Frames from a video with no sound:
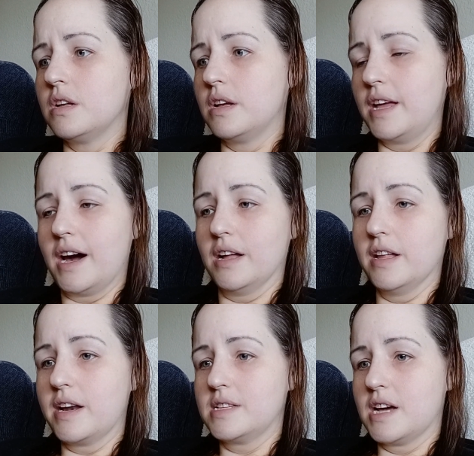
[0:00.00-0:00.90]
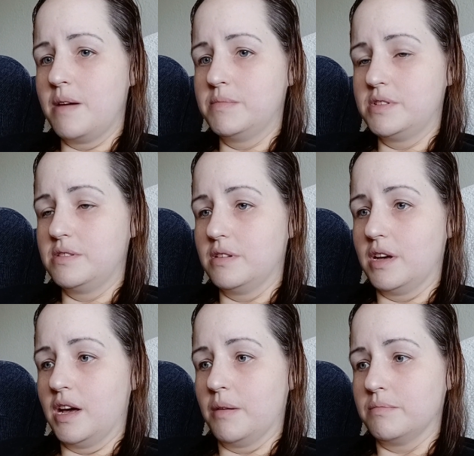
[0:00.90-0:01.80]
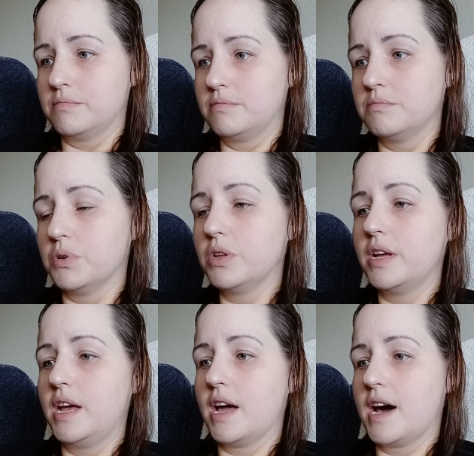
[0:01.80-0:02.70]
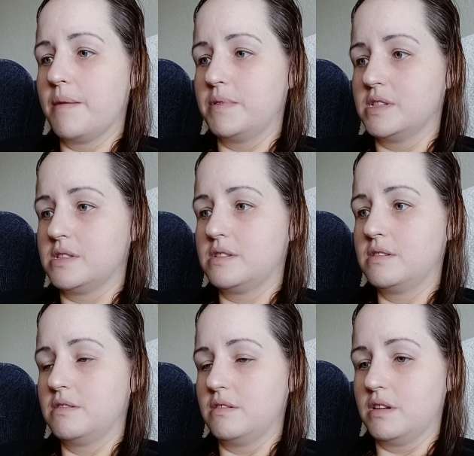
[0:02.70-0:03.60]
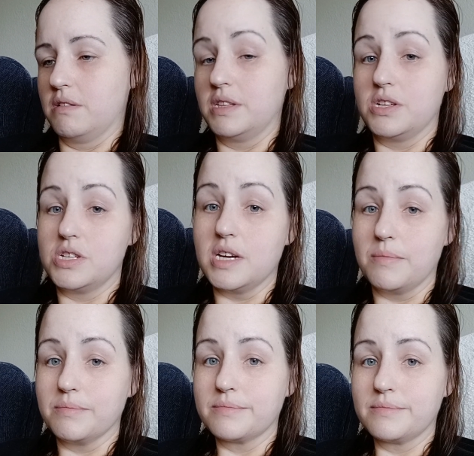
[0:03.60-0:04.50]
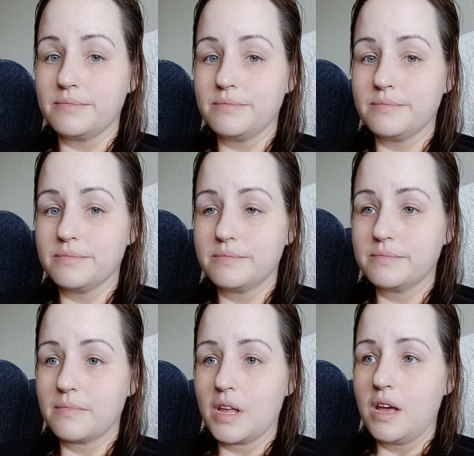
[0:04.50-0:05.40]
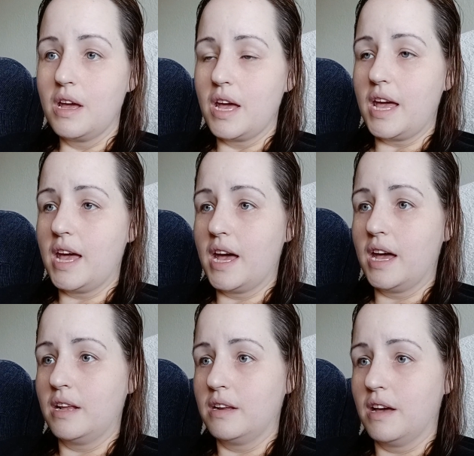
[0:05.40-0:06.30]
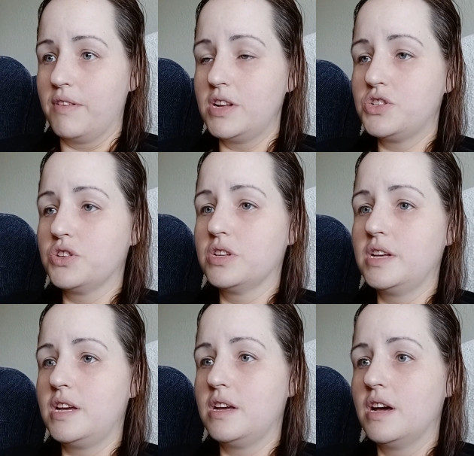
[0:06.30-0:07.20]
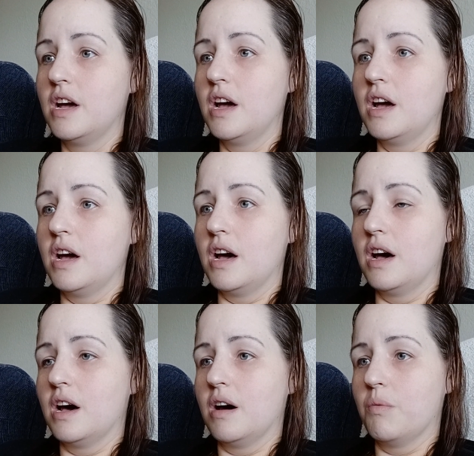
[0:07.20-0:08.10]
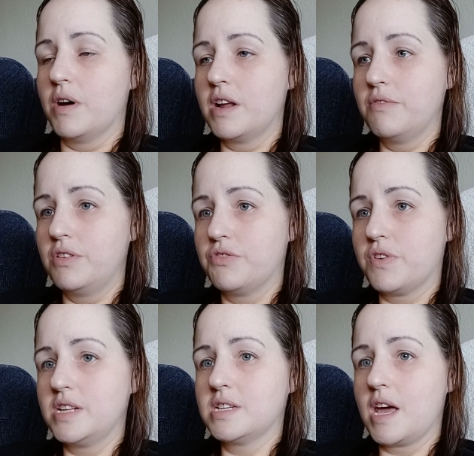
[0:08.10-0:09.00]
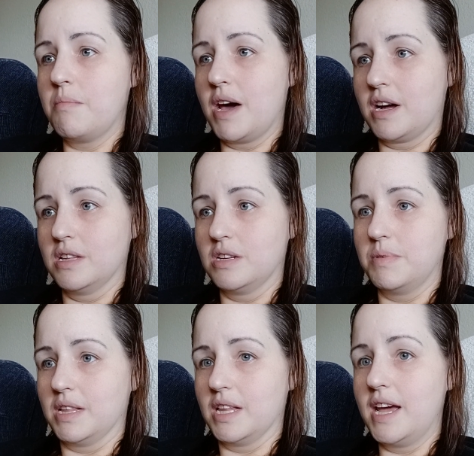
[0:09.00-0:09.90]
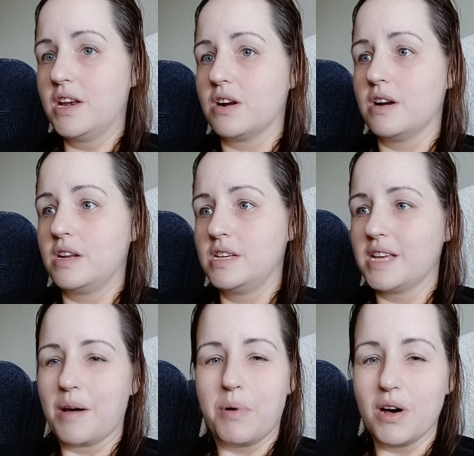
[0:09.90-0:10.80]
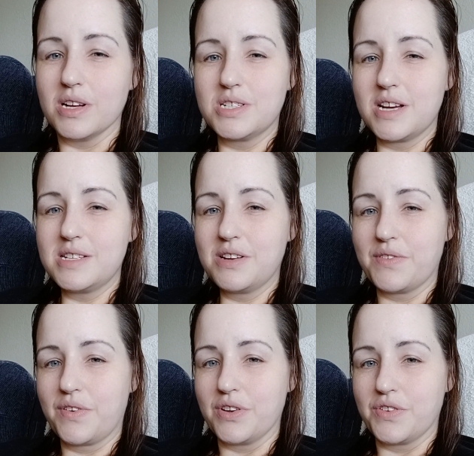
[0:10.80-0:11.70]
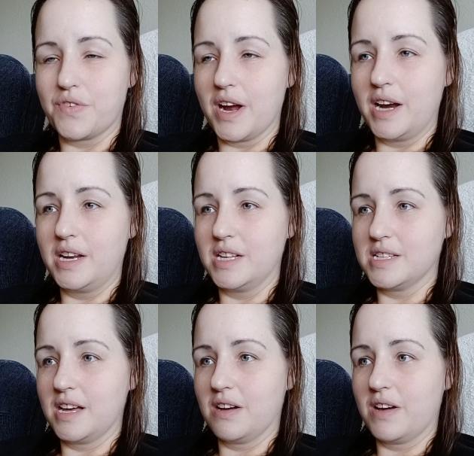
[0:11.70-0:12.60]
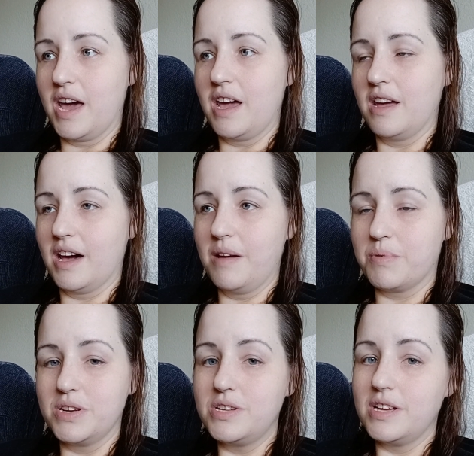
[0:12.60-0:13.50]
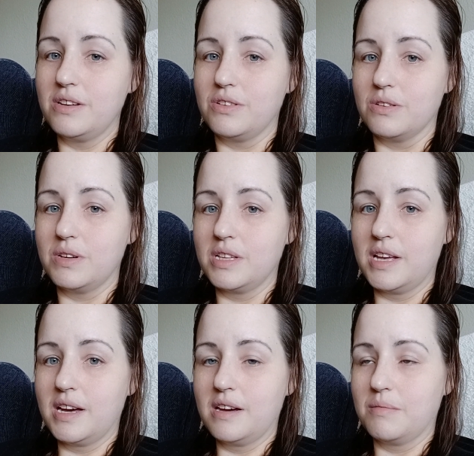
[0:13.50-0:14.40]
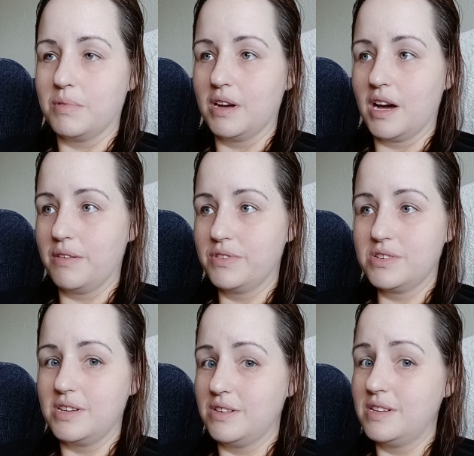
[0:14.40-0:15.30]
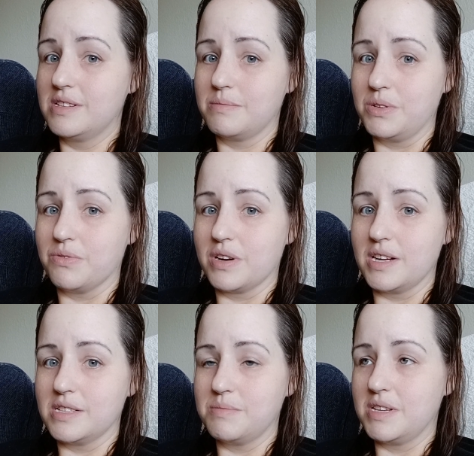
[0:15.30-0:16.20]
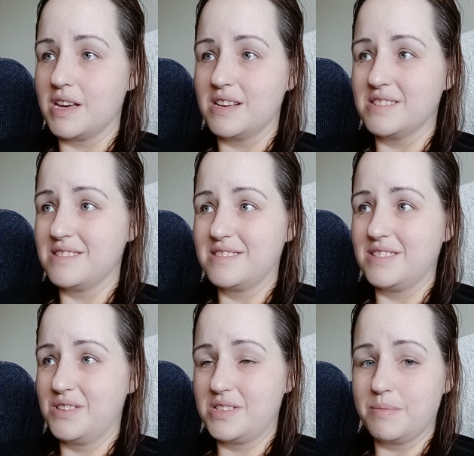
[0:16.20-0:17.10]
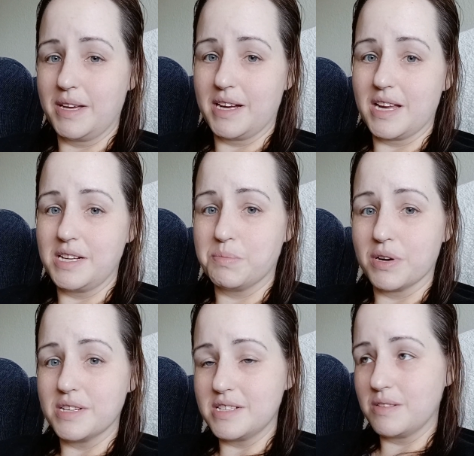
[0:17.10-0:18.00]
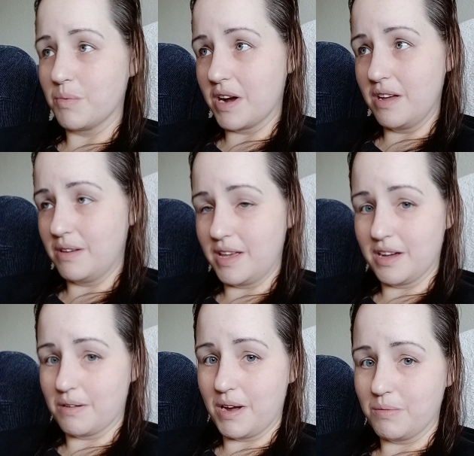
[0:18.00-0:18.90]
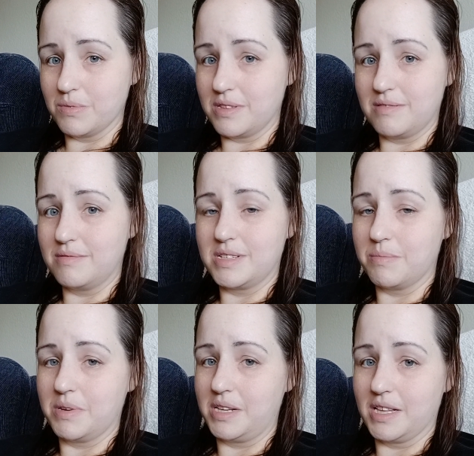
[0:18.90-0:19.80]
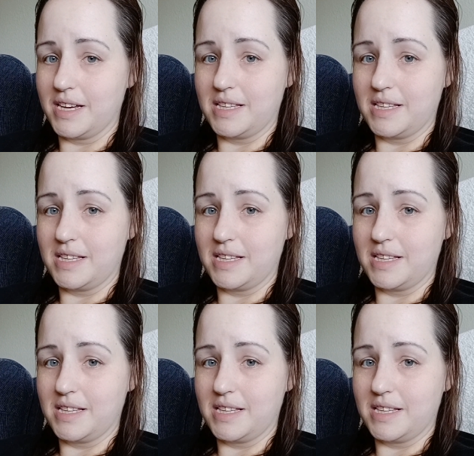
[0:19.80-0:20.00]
Yeah, a lot of times bullying happens, in the gym. And eventually, one of his friends came back a little bit later and he's like apologizing for his friend. And it's like, okay, I appreciate you doing that, but obviously you need some new friends because you seem like a nice person. Why are you hanging around with somebody like